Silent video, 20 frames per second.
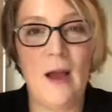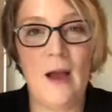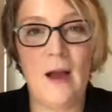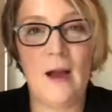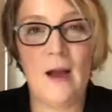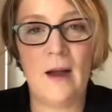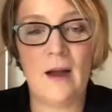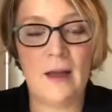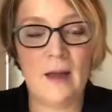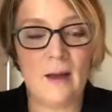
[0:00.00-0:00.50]

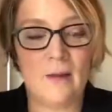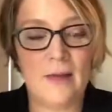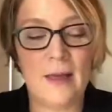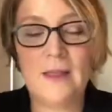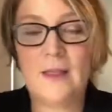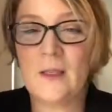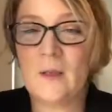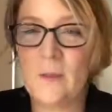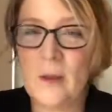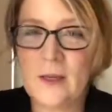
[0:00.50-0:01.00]

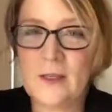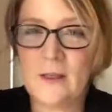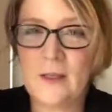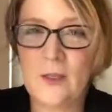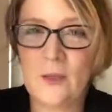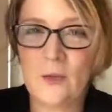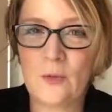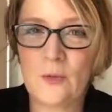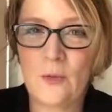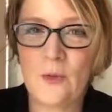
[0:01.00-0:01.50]
That's
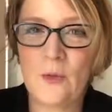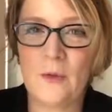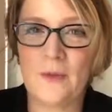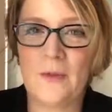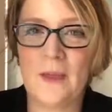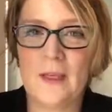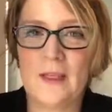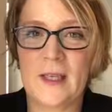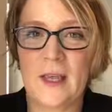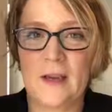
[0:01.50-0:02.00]
especially true
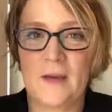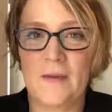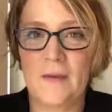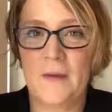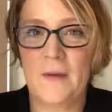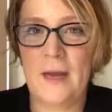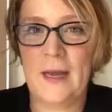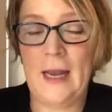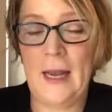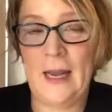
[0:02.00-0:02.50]
of things like
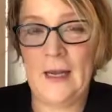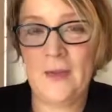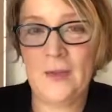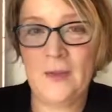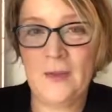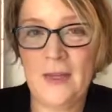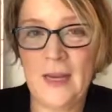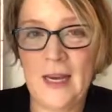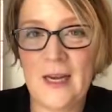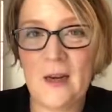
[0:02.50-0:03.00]

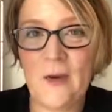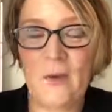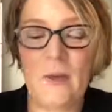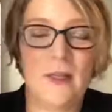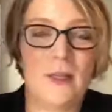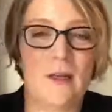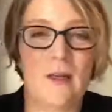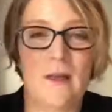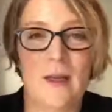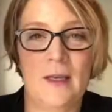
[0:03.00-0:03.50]
financial data.
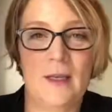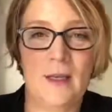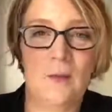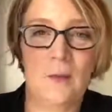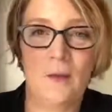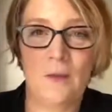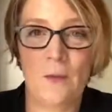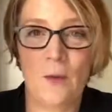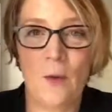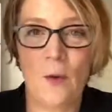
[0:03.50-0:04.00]
Was it collected
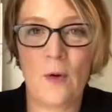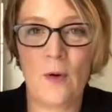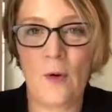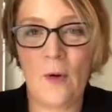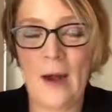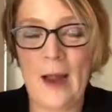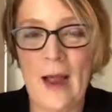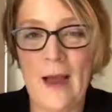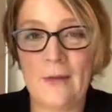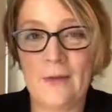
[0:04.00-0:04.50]
before
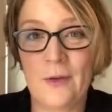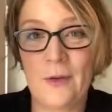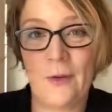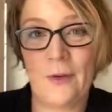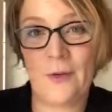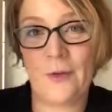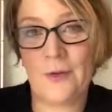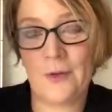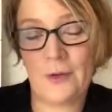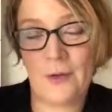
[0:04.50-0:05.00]
or after
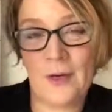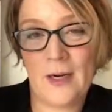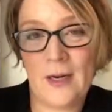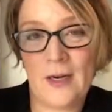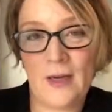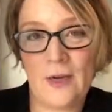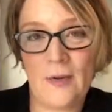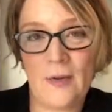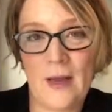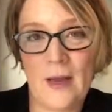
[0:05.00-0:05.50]
or
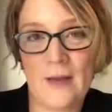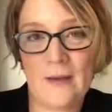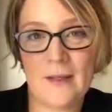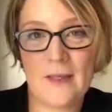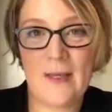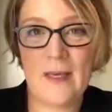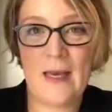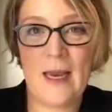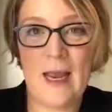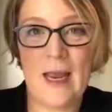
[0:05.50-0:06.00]
during
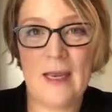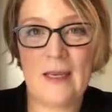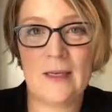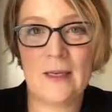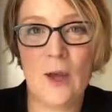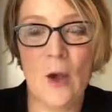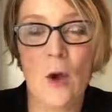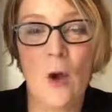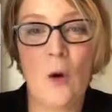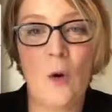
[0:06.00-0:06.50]

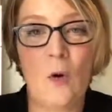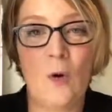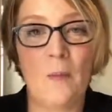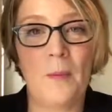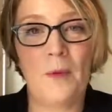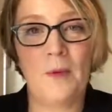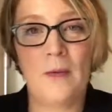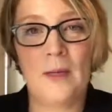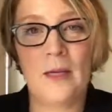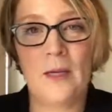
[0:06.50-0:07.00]
2008? Or
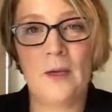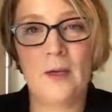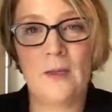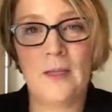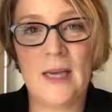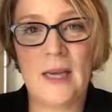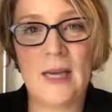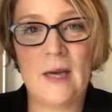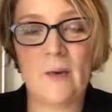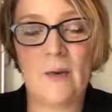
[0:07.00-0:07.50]
political
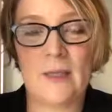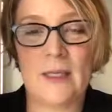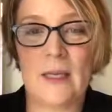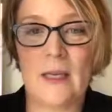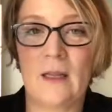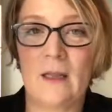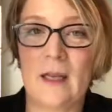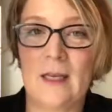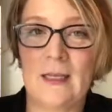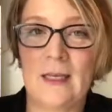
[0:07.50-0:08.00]
data, was
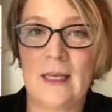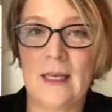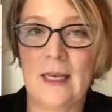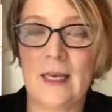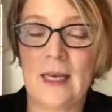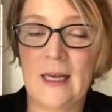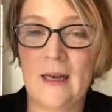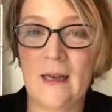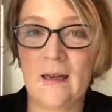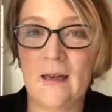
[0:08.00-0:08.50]
it collected
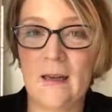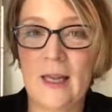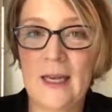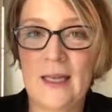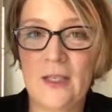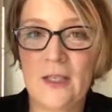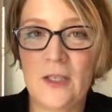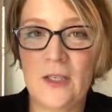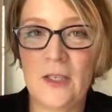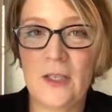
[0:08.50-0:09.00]
in an
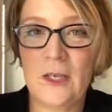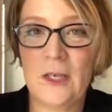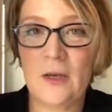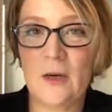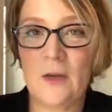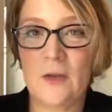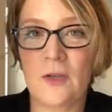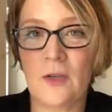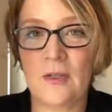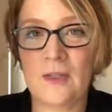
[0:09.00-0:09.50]
election
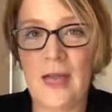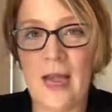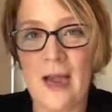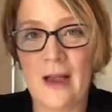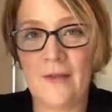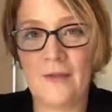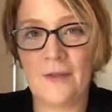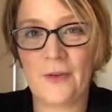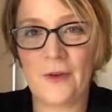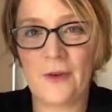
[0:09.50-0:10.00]
year, just
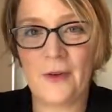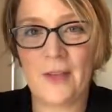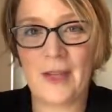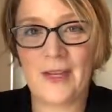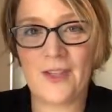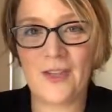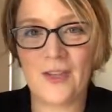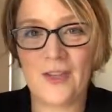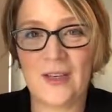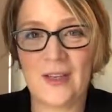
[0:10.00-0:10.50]
after an
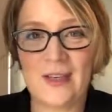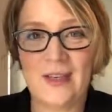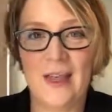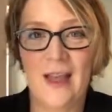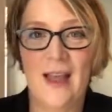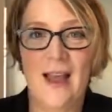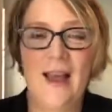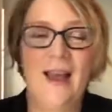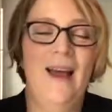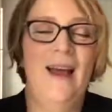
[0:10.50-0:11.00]
election?
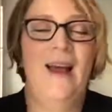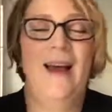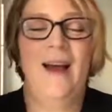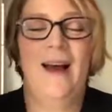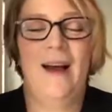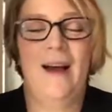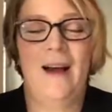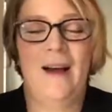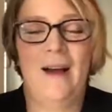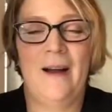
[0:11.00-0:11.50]

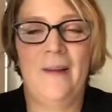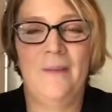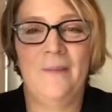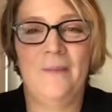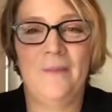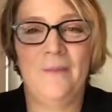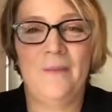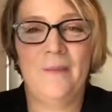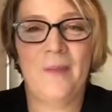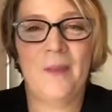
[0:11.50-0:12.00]

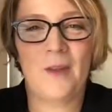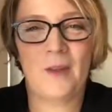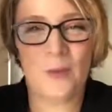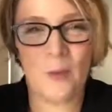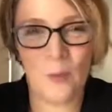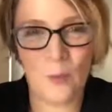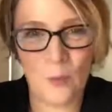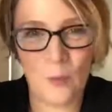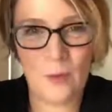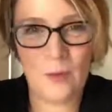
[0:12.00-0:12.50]
There's
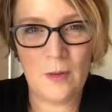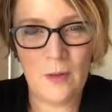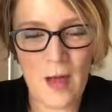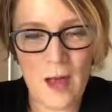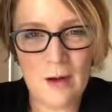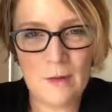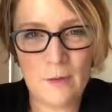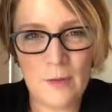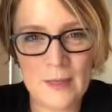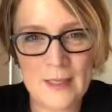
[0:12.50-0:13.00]
a
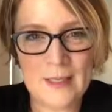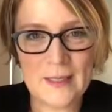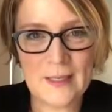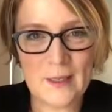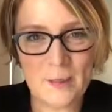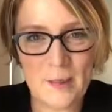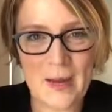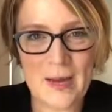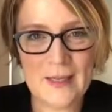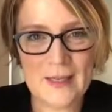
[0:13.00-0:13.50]
lot of reasons
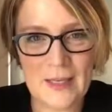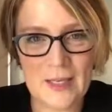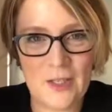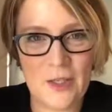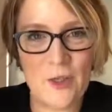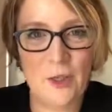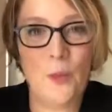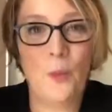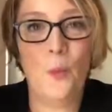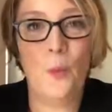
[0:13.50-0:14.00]
to pay
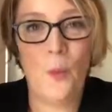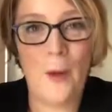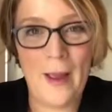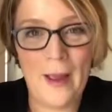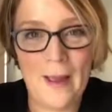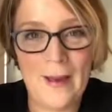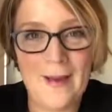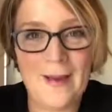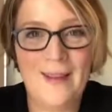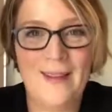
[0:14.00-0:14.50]
attention to
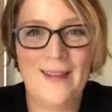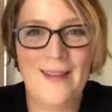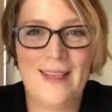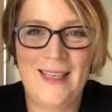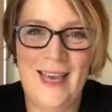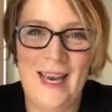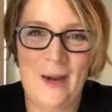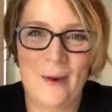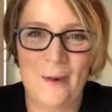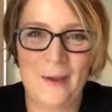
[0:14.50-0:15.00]
when
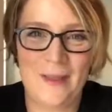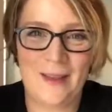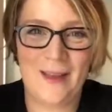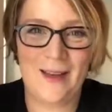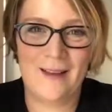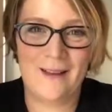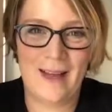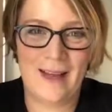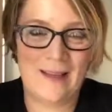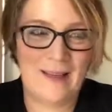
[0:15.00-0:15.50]
the data was
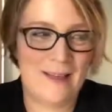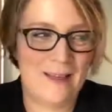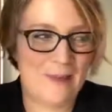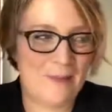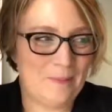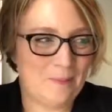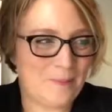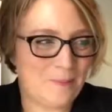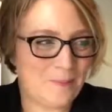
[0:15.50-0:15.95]
collected.